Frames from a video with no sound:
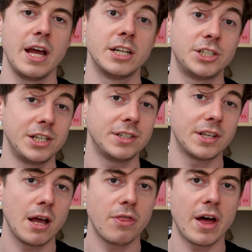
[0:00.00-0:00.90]
she
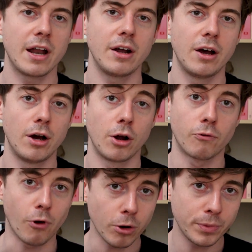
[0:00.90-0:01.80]
said that her
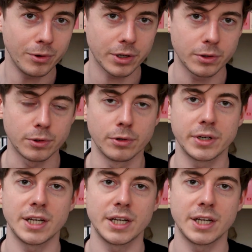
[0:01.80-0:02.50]
Rockpool Accord